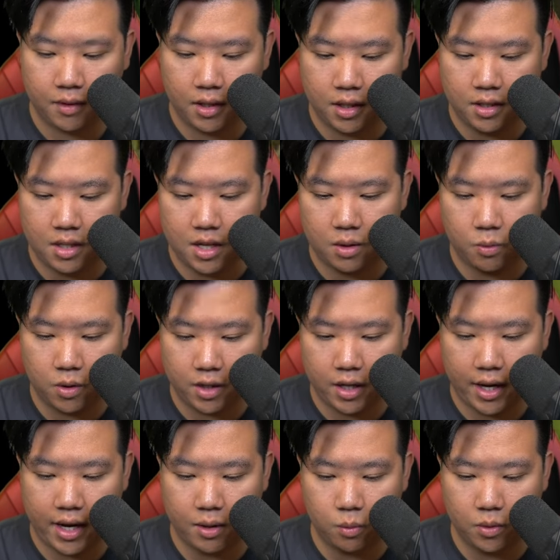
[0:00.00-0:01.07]
And then we're going to
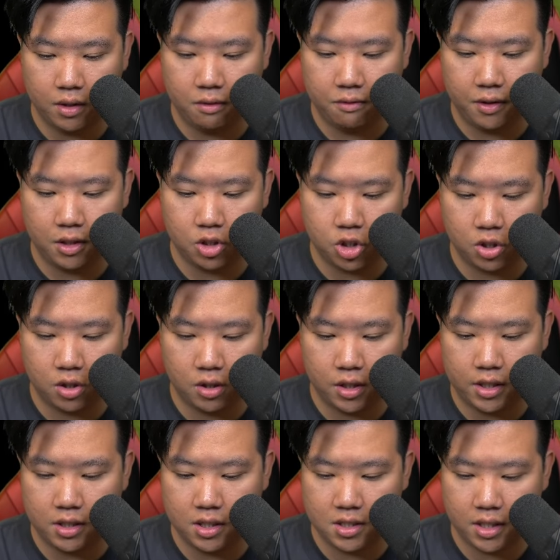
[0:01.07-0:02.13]
add 1 villager
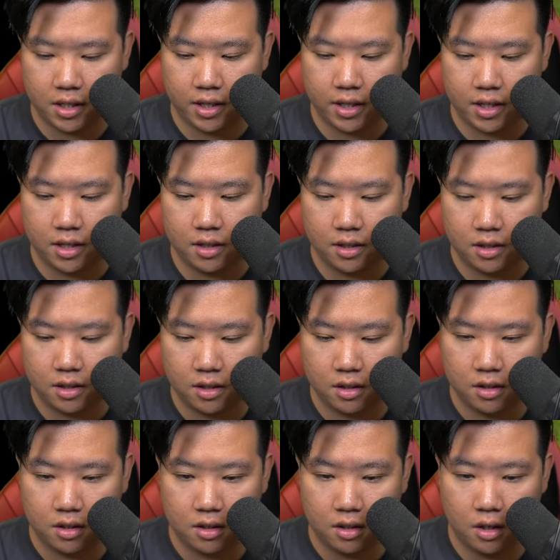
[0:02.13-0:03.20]
in this area.
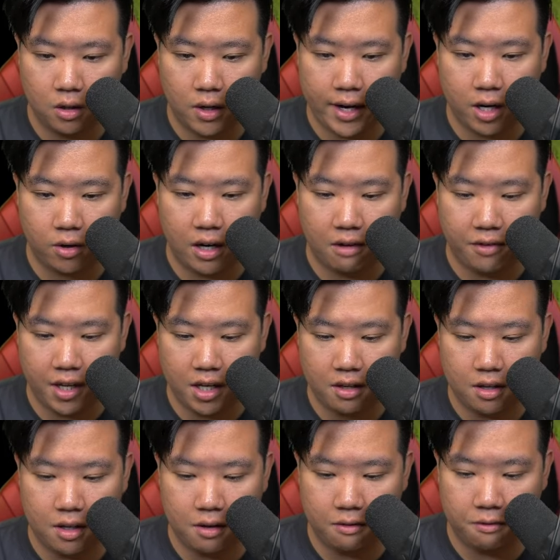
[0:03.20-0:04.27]
Oh, I don't have
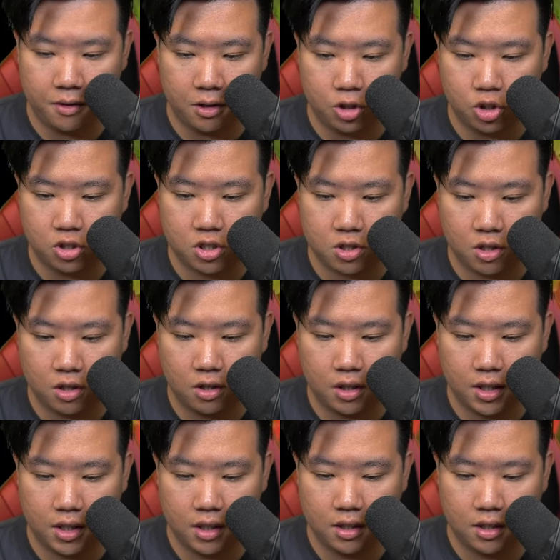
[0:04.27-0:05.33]
any villagers
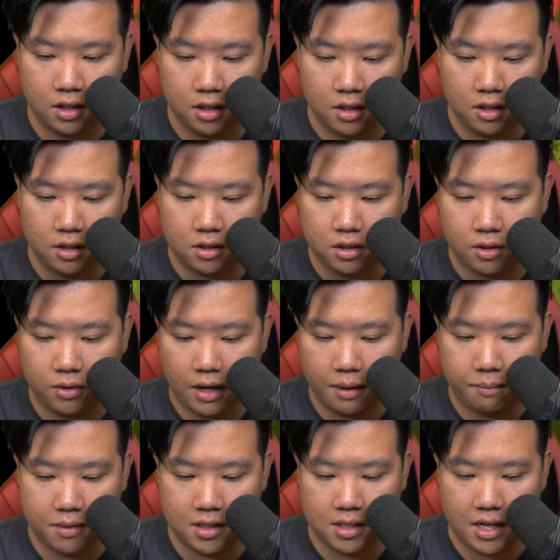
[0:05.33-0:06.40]
currently.
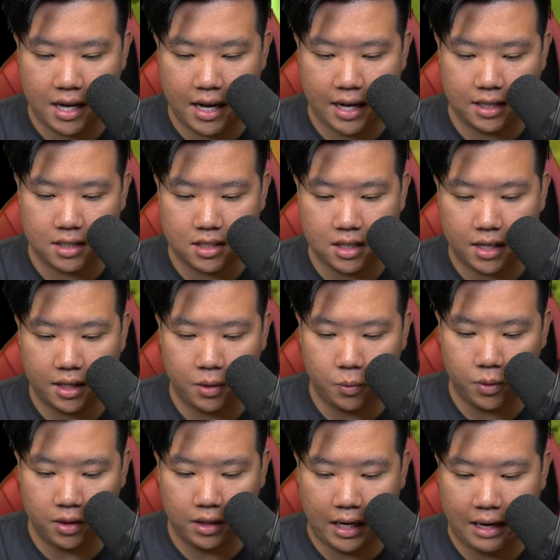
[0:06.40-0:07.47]
Grab that. I
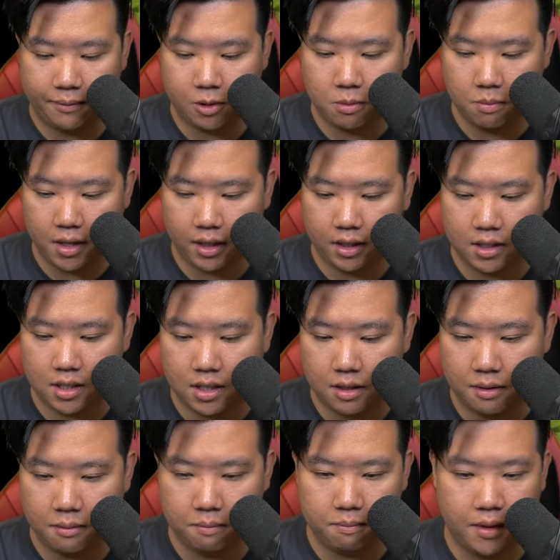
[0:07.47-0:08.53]
will have to make...
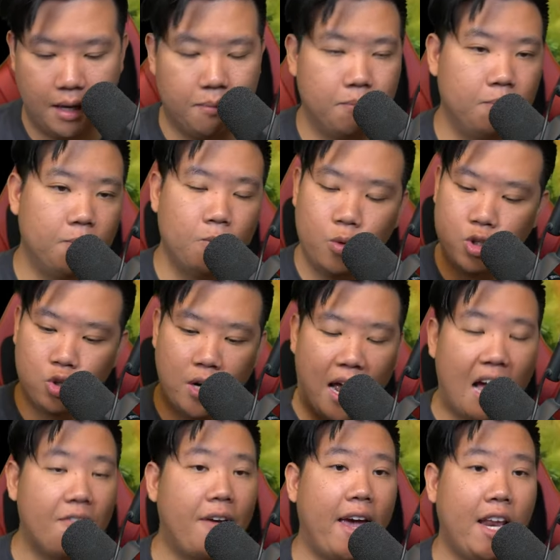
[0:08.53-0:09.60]
Yep, we do not
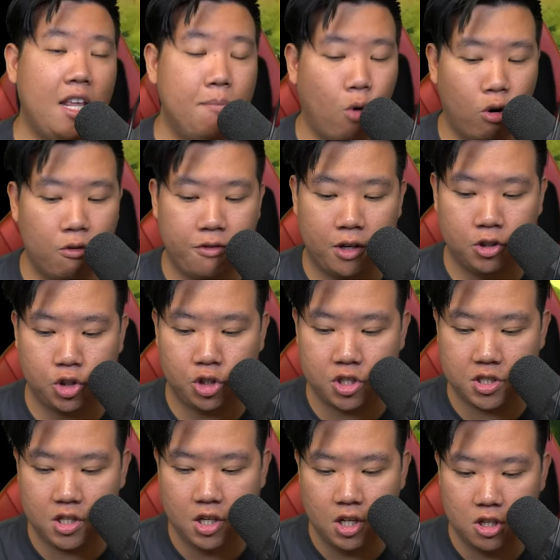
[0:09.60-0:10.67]
have any more
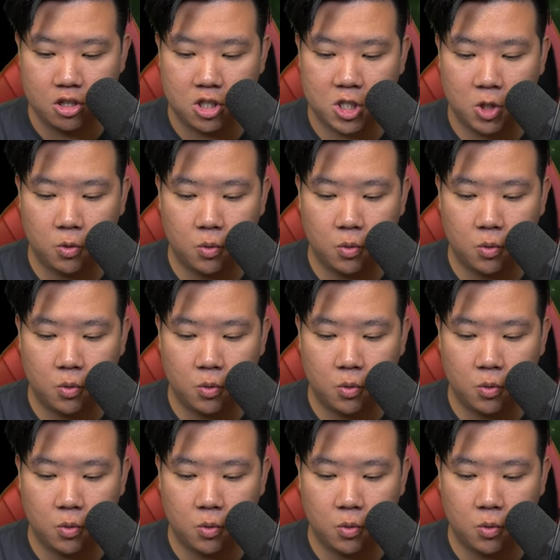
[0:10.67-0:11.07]
villagers. So